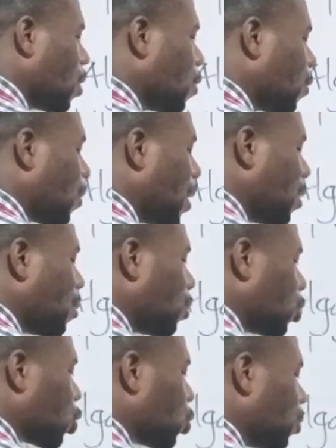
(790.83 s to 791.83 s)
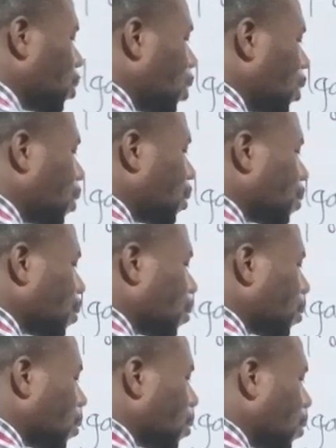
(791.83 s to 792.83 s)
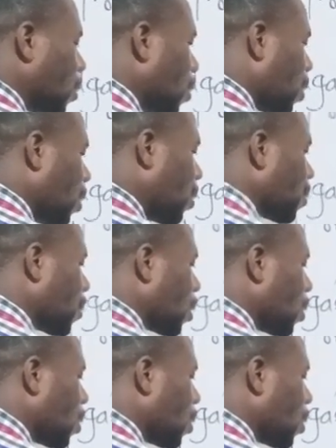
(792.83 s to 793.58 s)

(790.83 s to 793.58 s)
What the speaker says: You find the mushrooms here, okay?